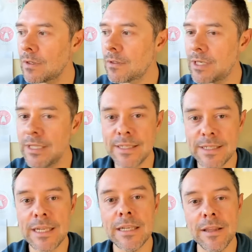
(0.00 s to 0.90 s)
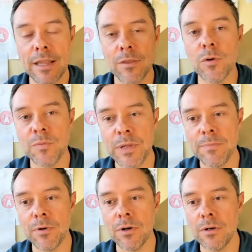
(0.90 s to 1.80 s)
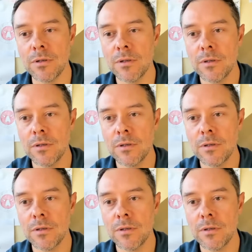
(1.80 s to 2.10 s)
concede that those people